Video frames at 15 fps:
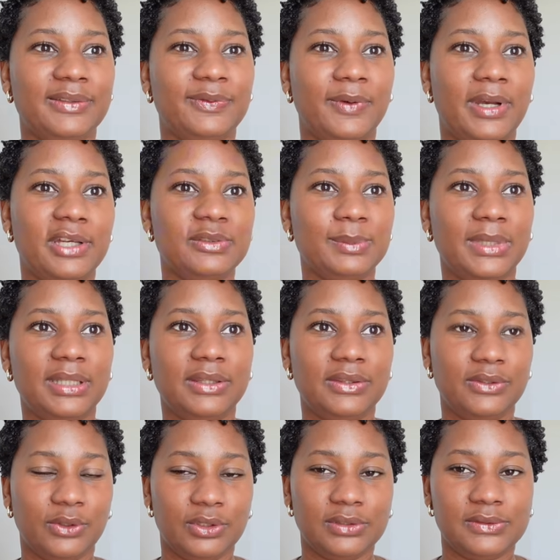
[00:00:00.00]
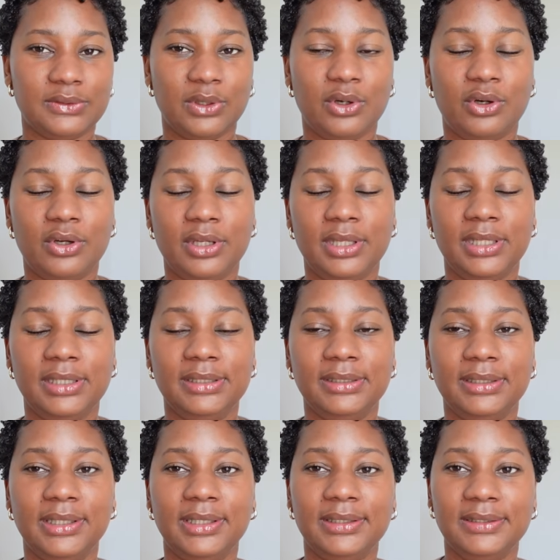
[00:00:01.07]
far as my thoughts on
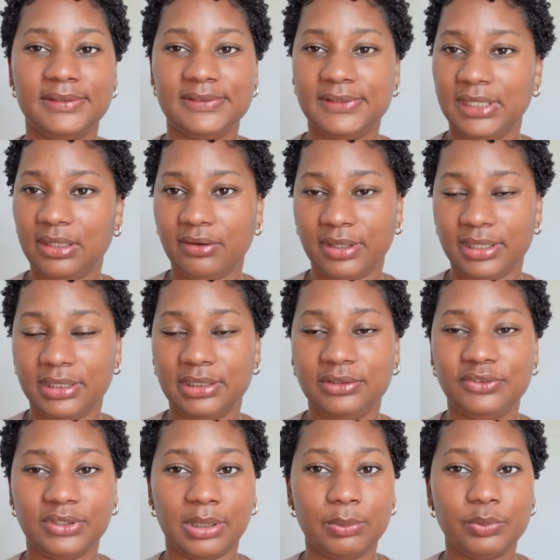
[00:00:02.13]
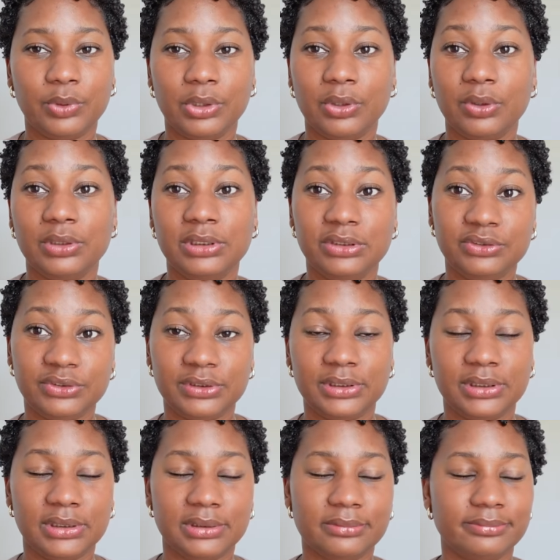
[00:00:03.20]
the CECRED shampoo and
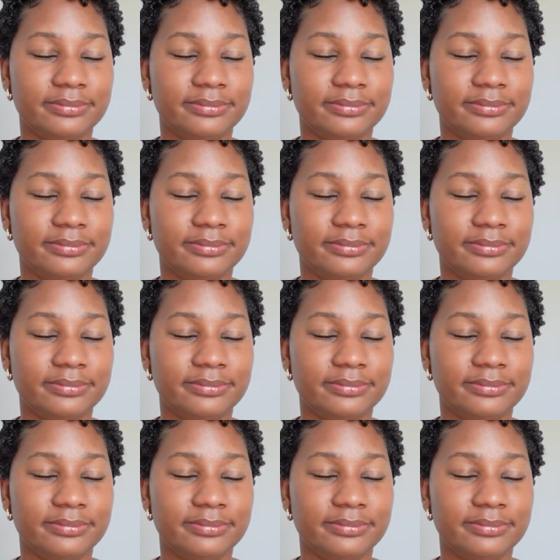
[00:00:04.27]
conditioner,